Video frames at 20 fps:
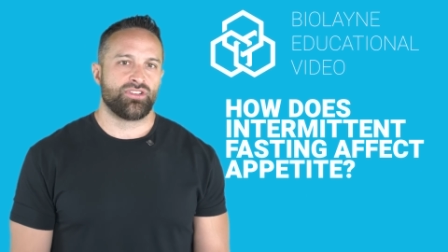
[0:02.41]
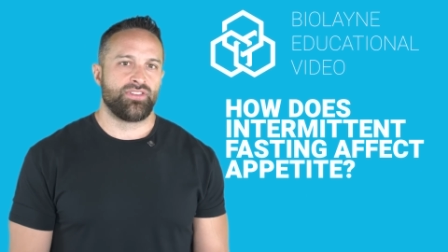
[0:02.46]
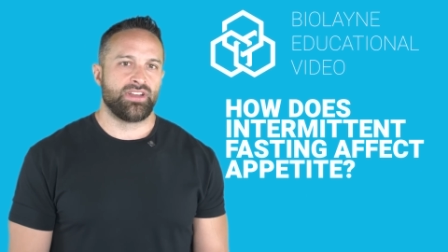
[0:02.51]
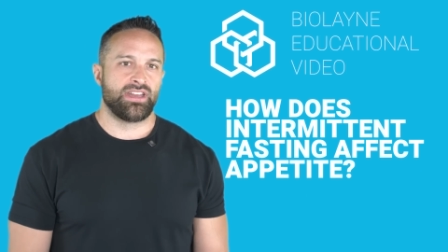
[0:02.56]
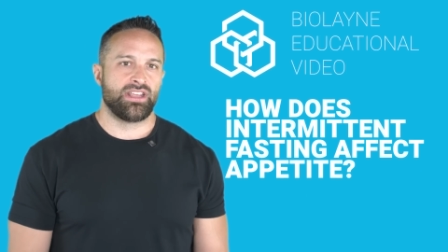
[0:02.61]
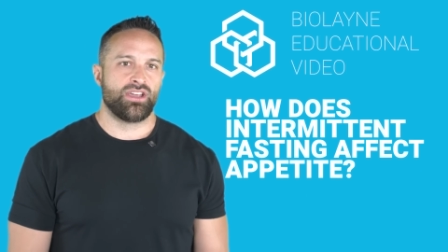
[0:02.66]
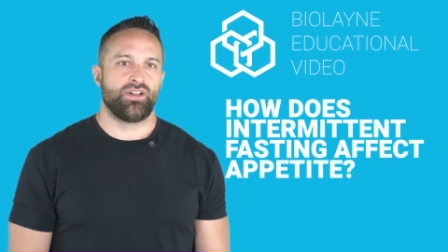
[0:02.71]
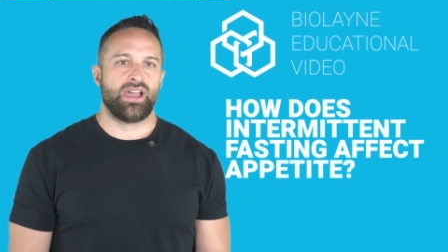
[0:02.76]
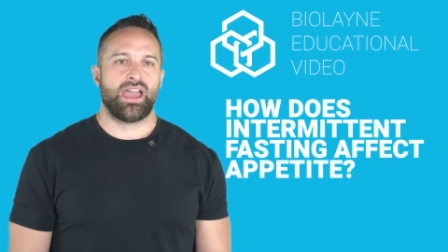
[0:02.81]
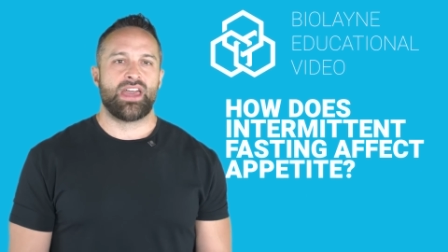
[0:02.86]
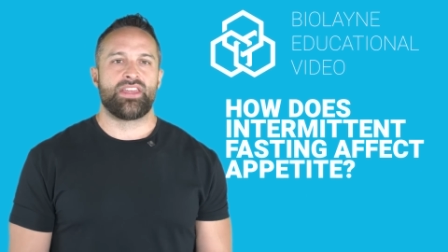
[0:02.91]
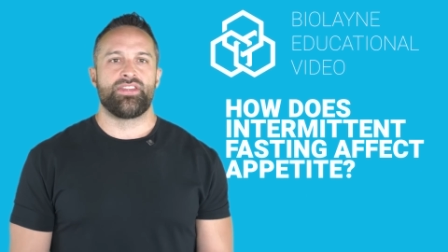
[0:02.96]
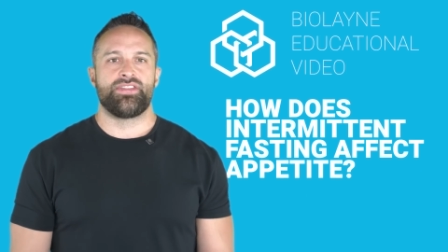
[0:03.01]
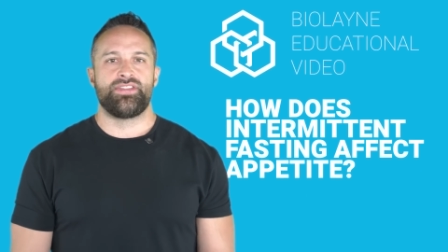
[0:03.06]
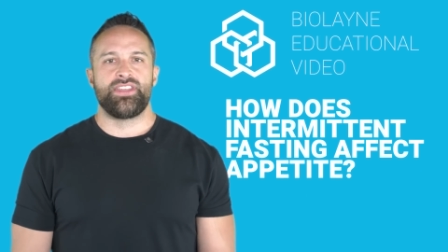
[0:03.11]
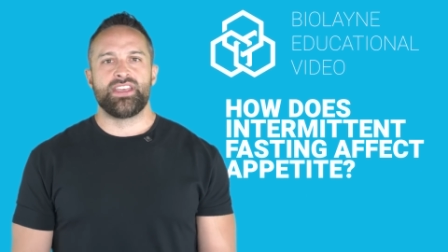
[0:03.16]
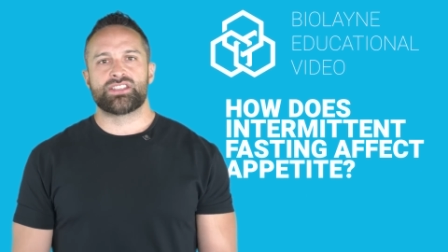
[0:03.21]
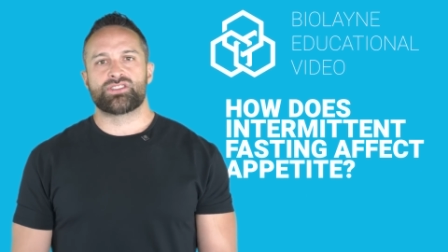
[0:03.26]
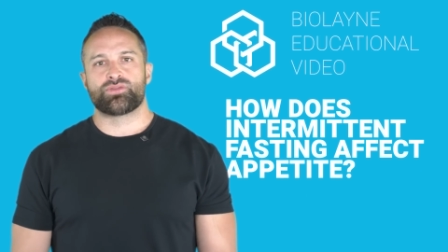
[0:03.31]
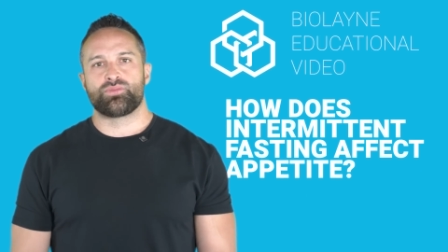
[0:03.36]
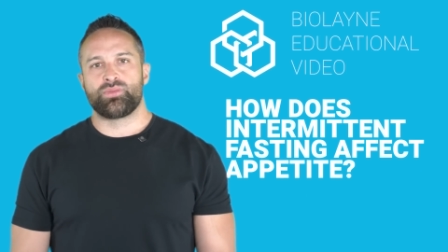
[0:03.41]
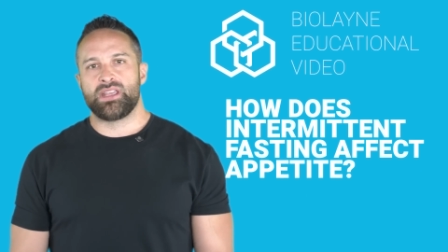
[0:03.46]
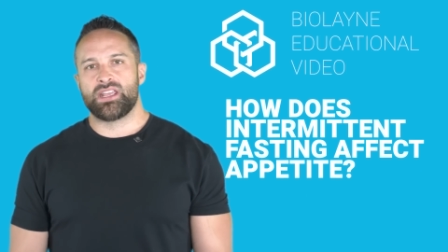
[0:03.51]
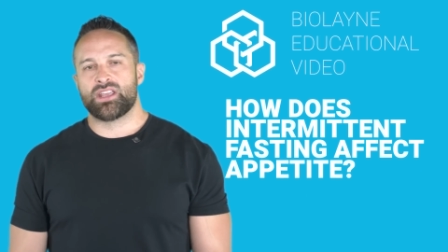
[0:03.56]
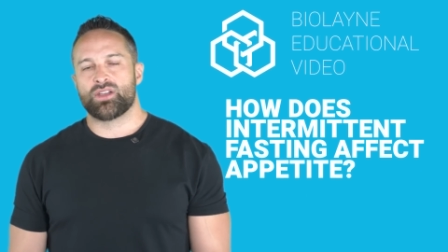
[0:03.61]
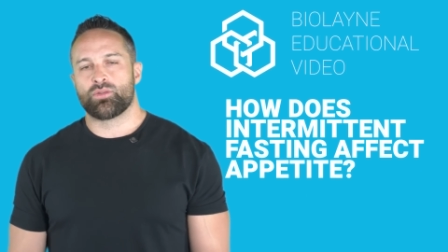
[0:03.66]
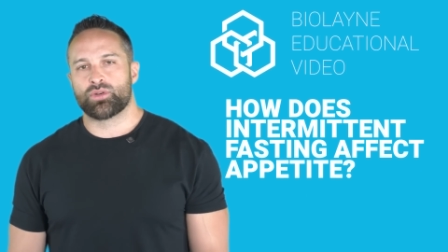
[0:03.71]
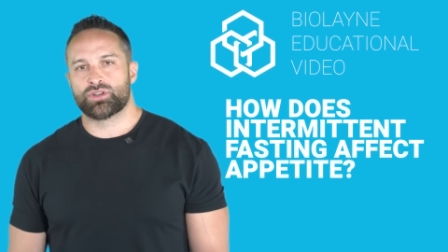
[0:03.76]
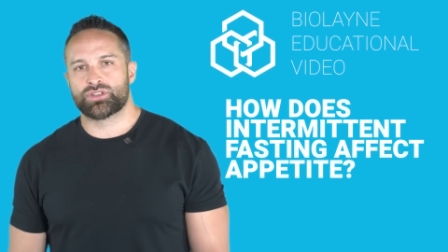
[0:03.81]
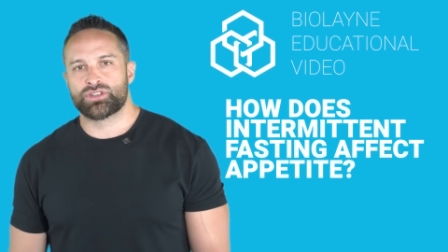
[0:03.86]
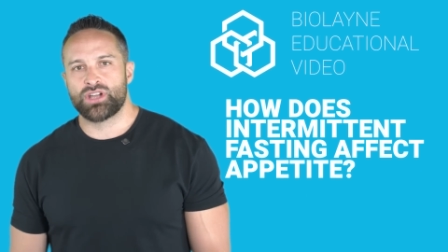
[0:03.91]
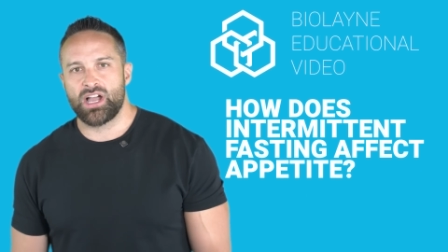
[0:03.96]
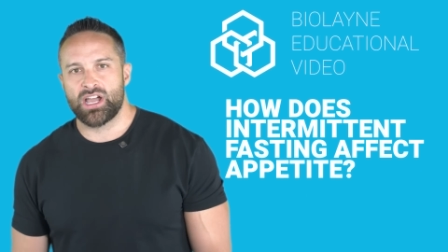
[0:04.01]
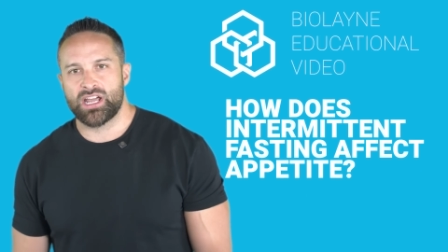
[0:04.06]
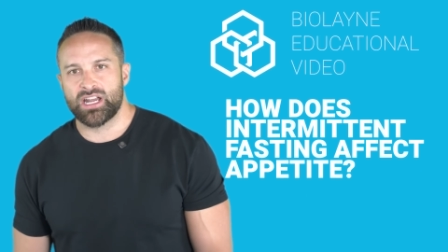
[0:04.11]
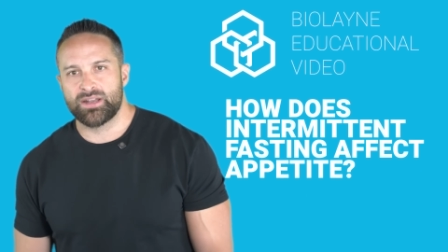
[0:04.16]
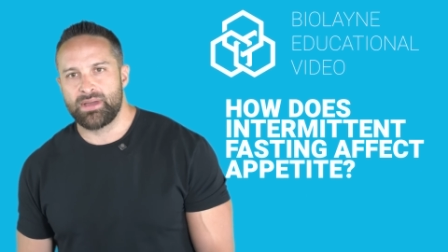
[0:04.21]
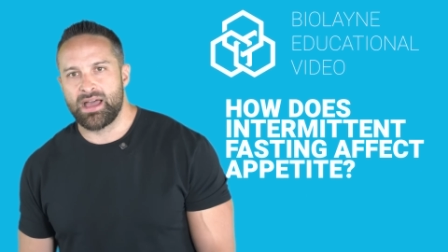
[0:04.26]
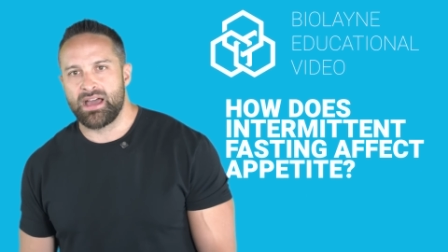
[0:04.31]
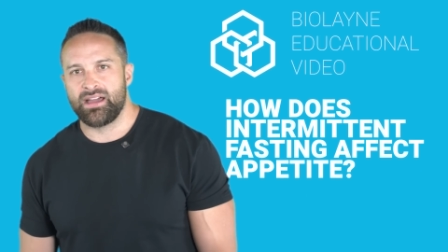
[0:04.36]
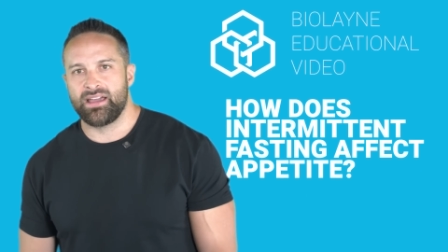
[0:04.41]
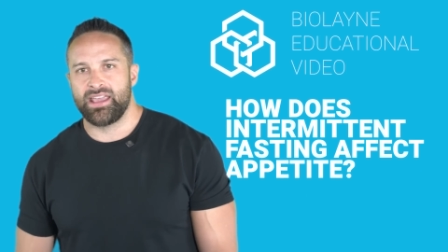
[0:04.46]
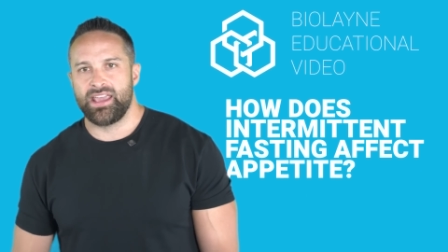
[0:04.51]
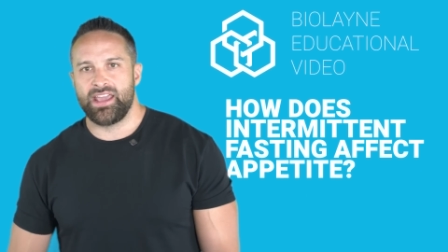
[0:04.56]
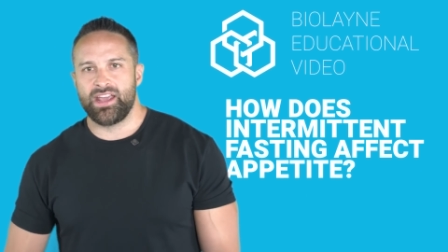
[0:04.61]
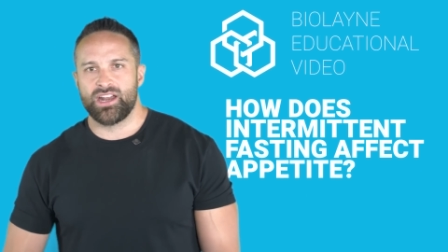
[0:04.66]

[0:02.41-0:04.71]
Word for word: video and this week we're talking about